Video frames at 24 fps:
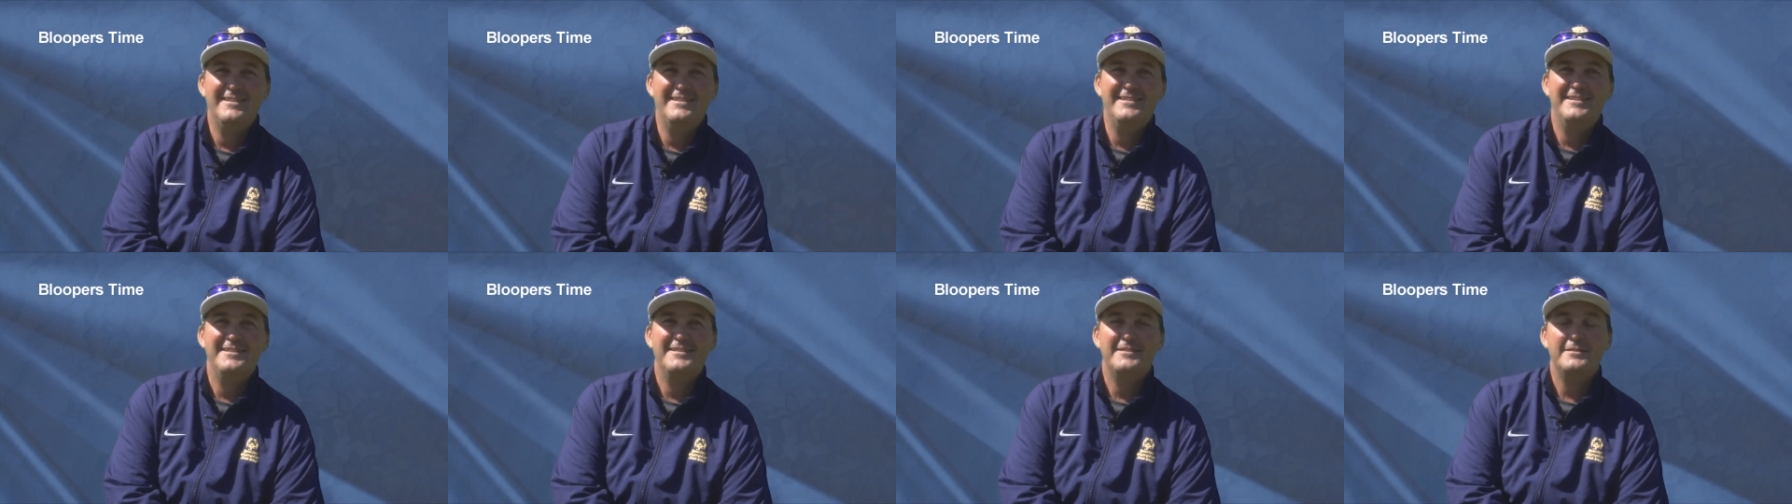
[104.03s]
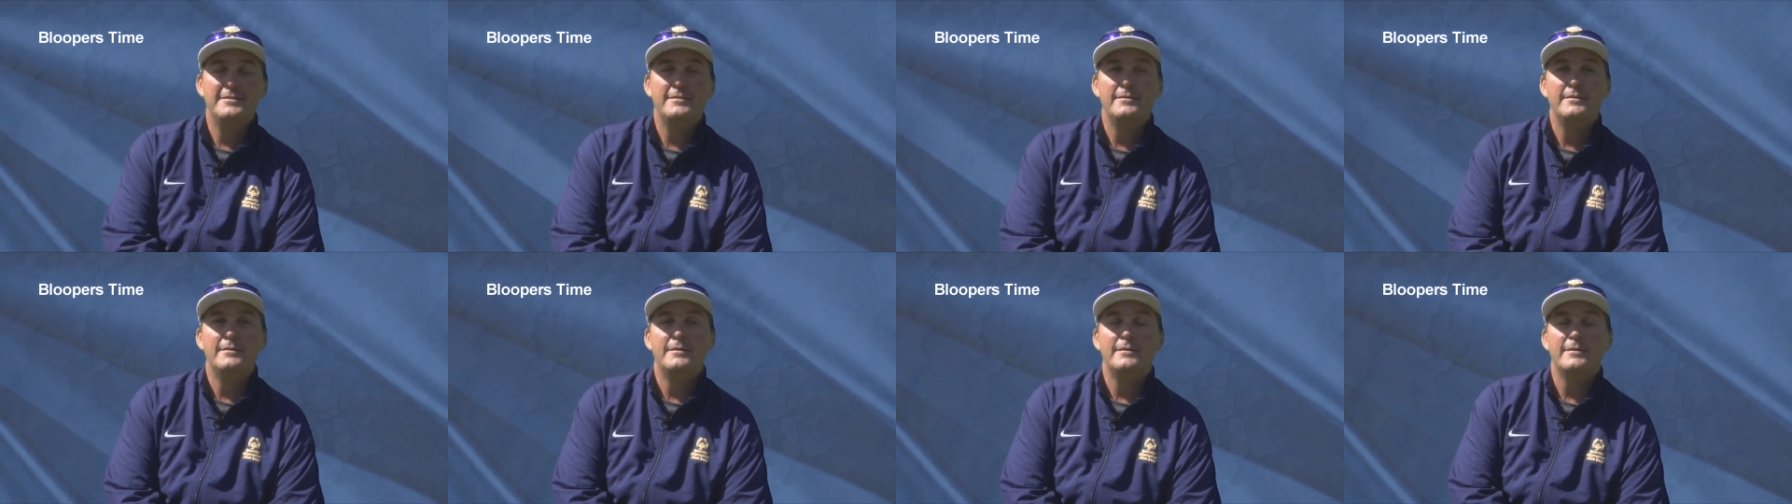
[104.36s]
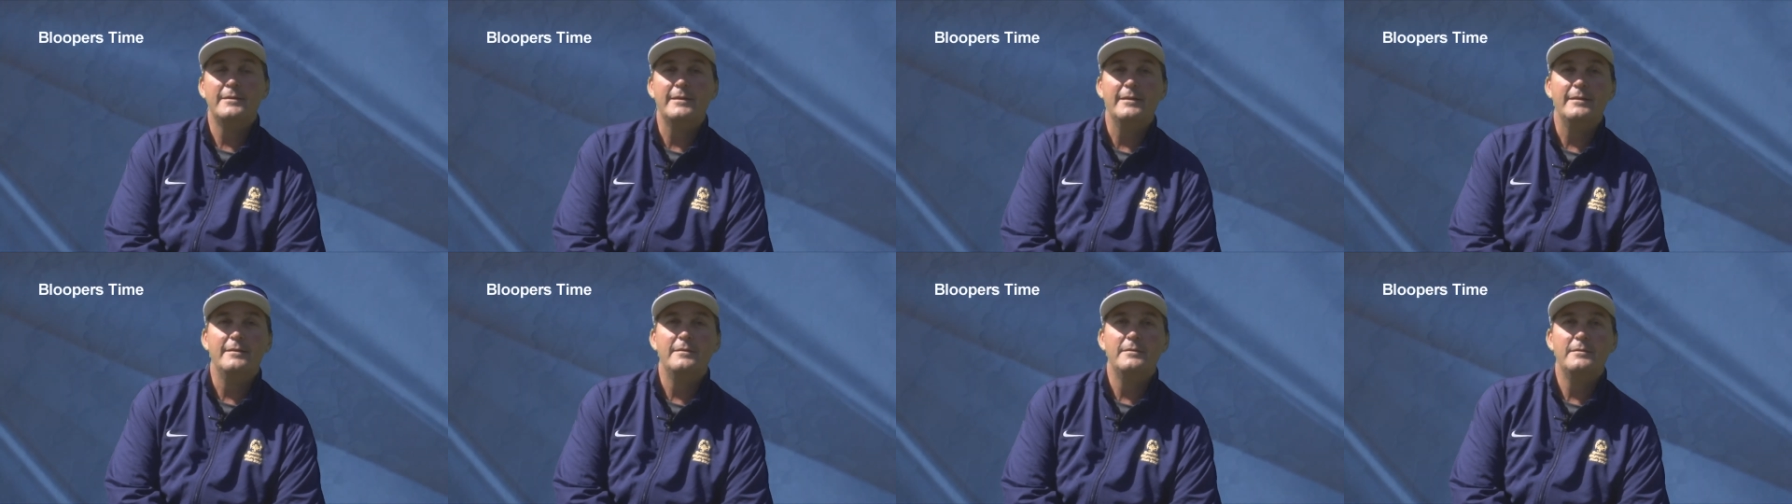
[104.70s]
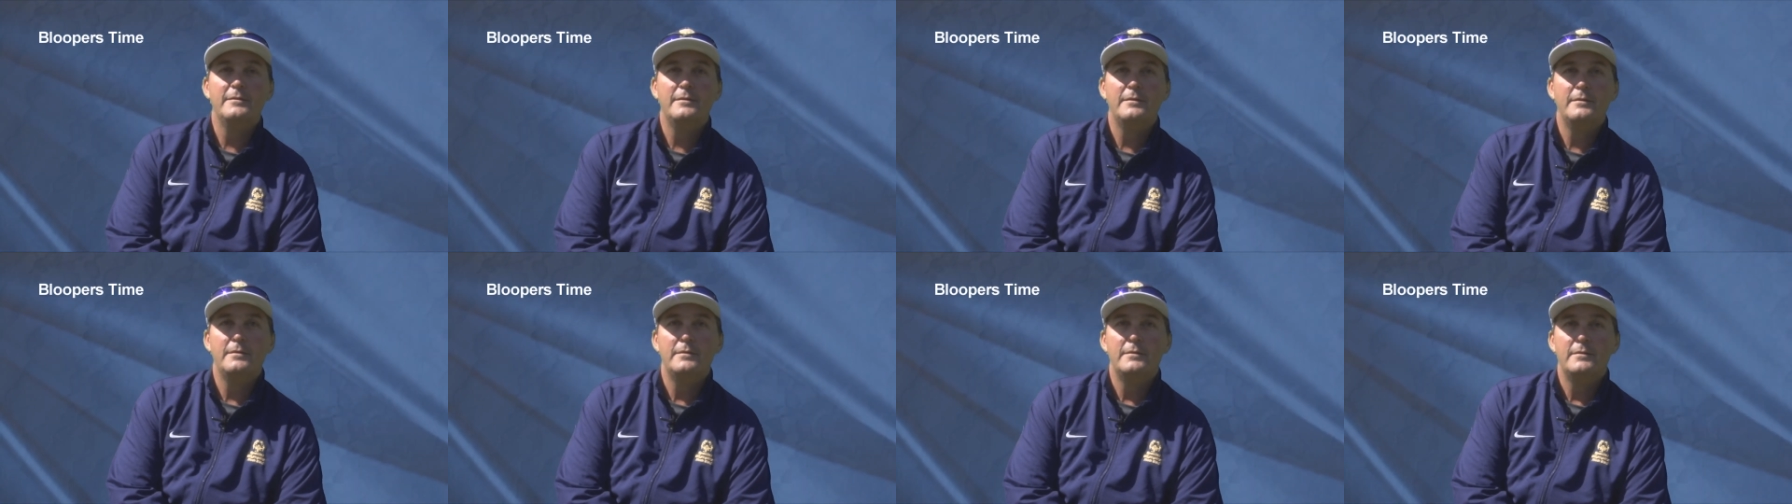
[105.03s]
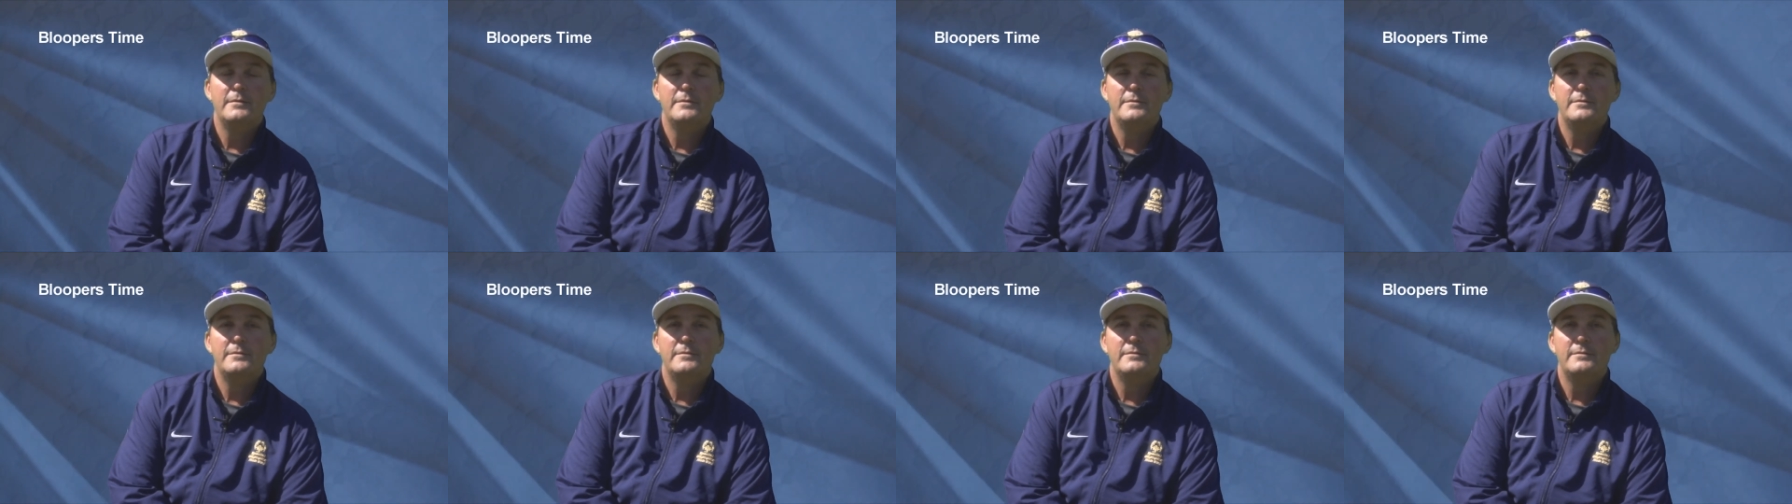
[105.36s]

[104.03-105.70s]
All right. On yeah. three,